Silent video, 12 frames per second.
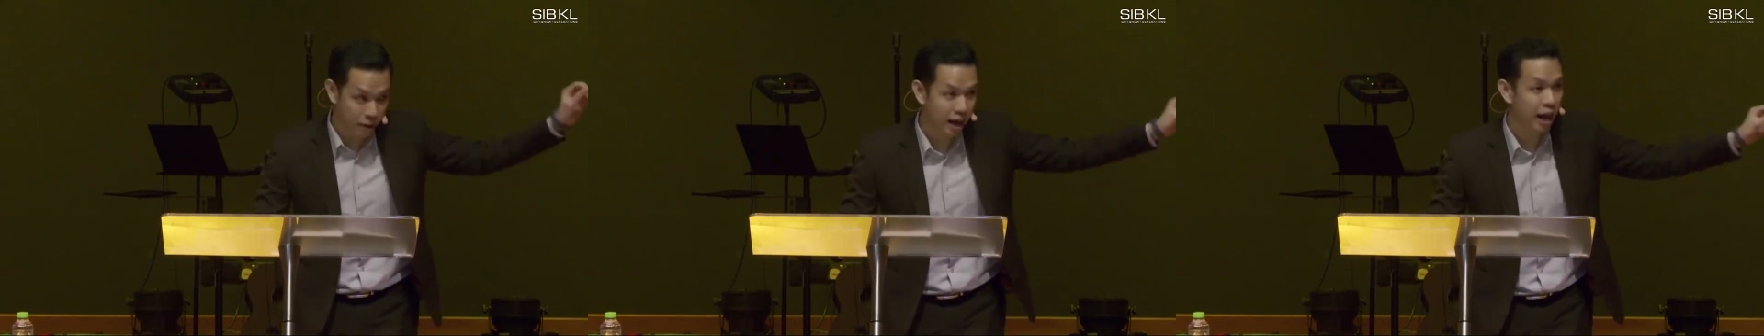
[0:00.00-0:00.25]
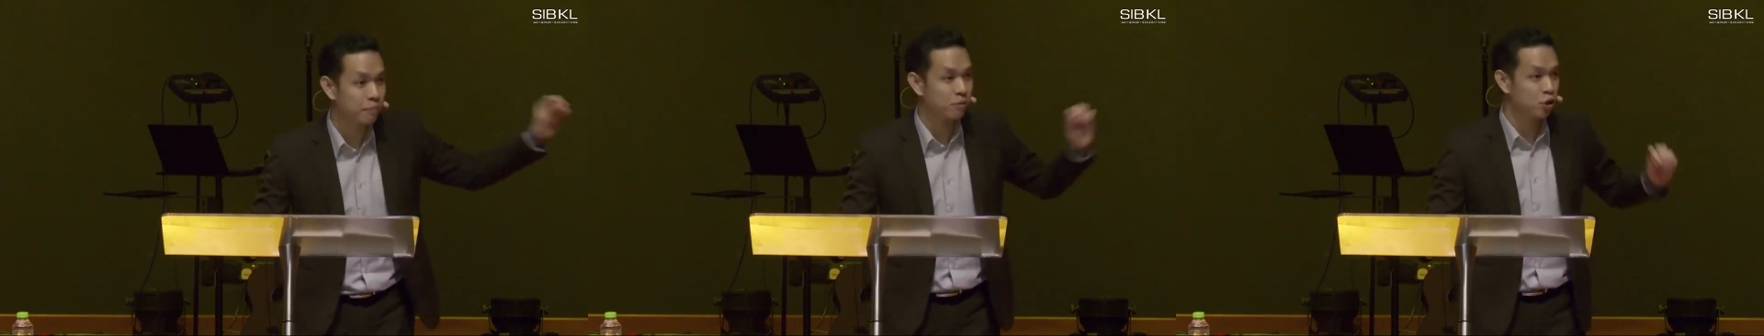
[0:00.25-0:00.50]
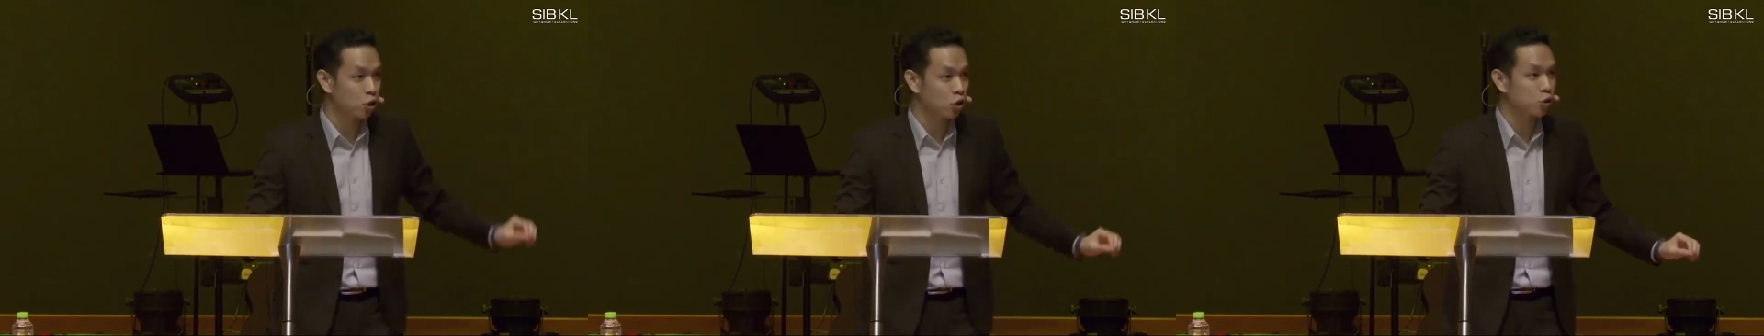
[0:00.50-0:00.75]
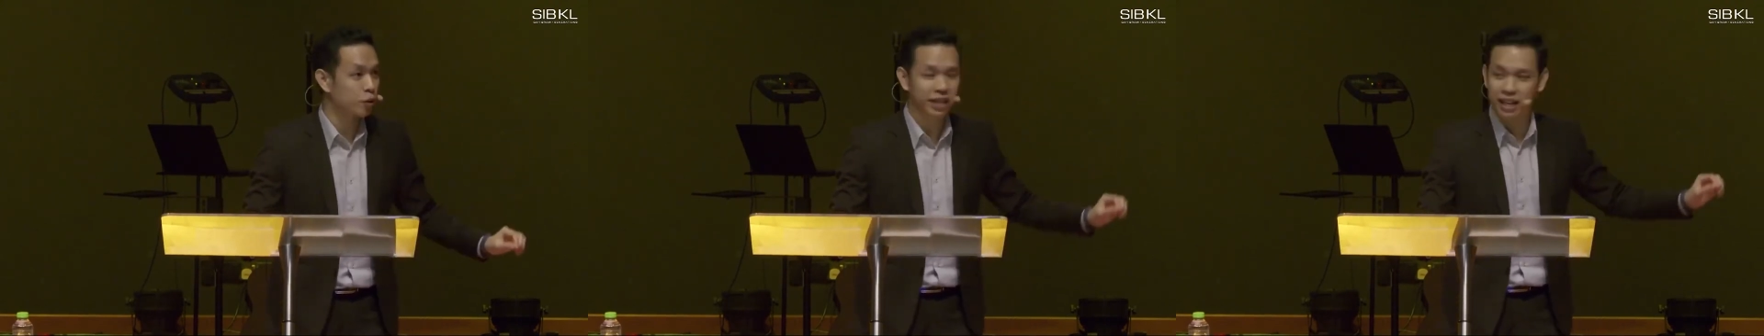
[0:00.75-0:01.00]
perhaps
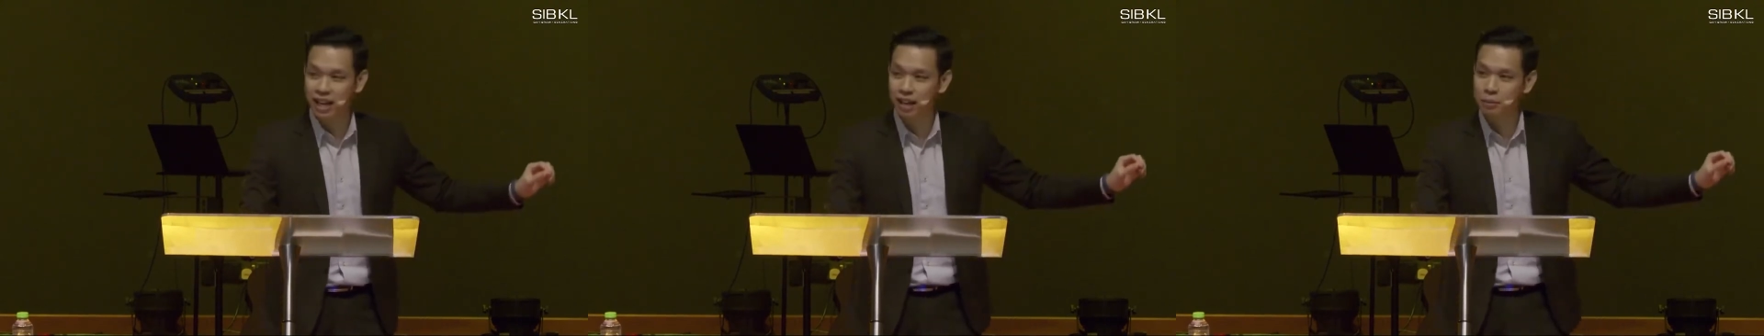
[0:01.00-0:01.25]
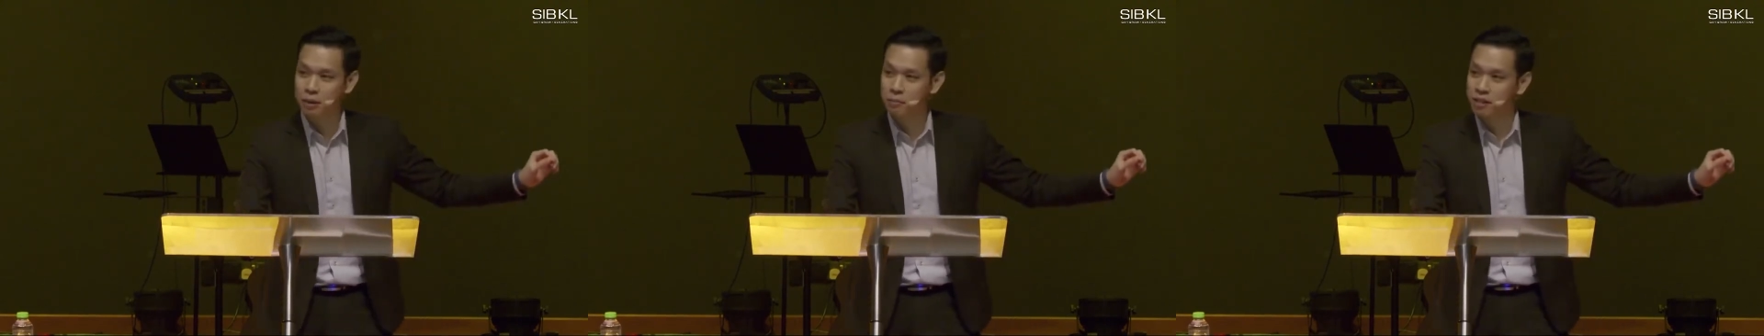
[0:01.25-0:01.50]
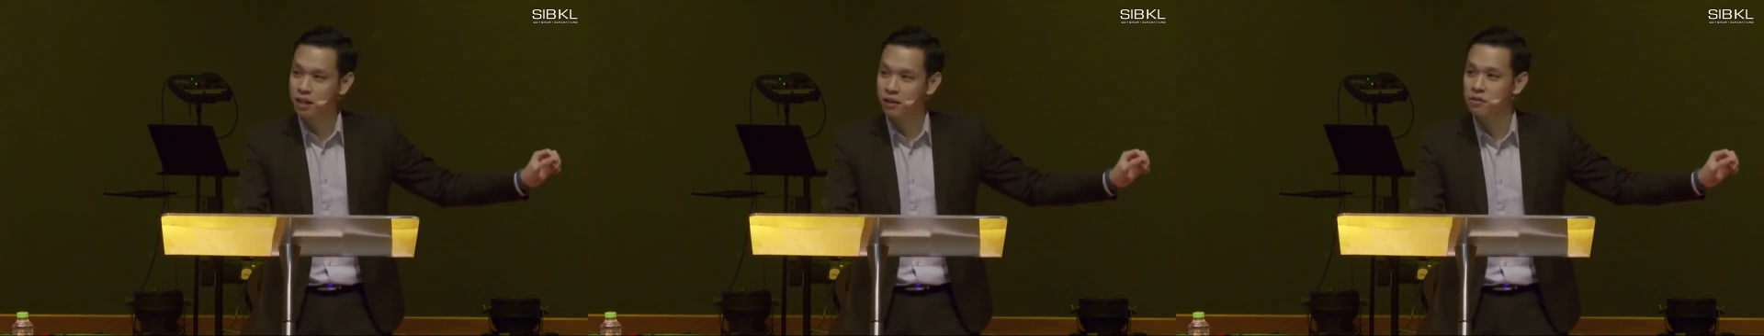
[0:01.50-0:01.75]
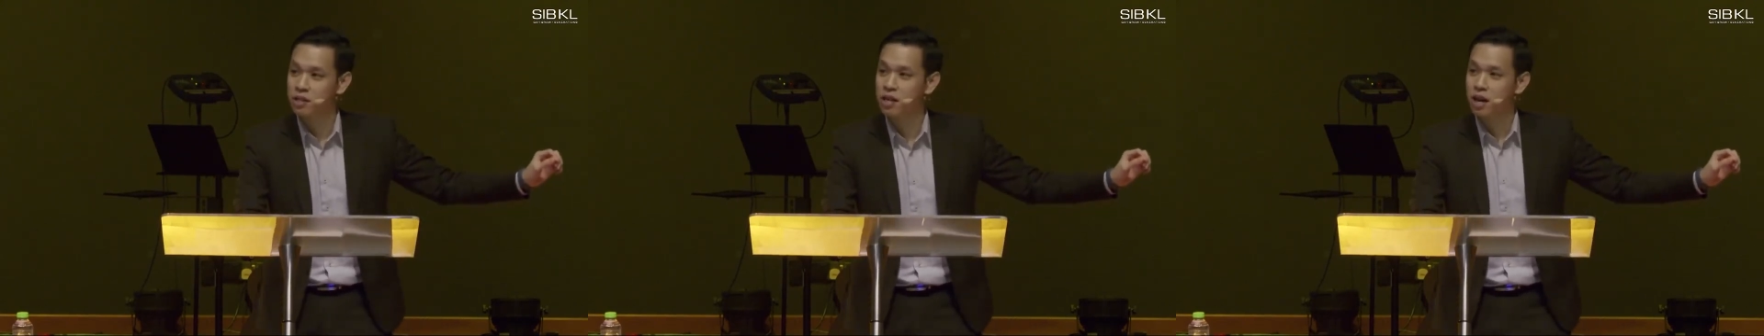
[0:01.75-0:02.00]
Joshua and Caleb
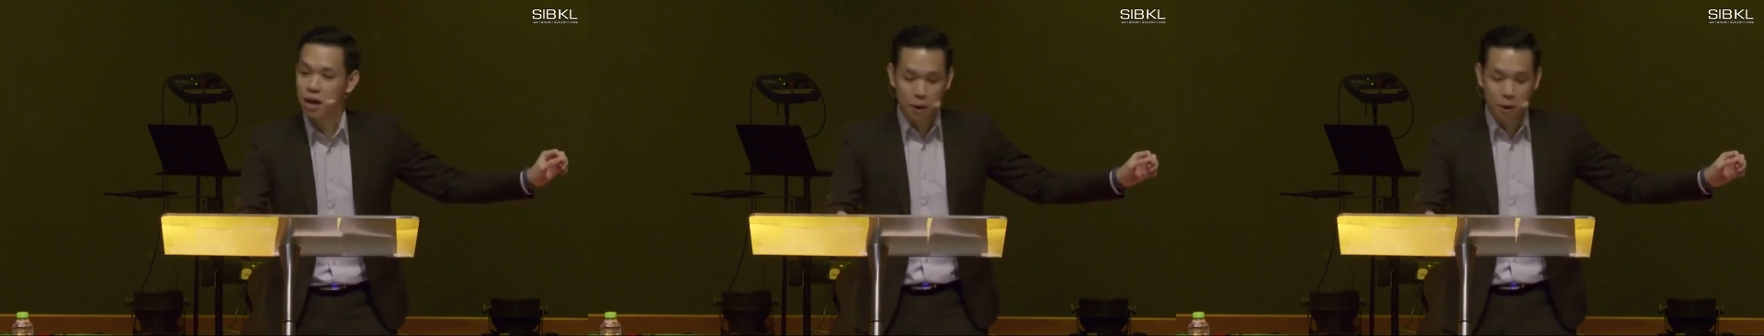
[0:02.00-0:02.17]
themselves.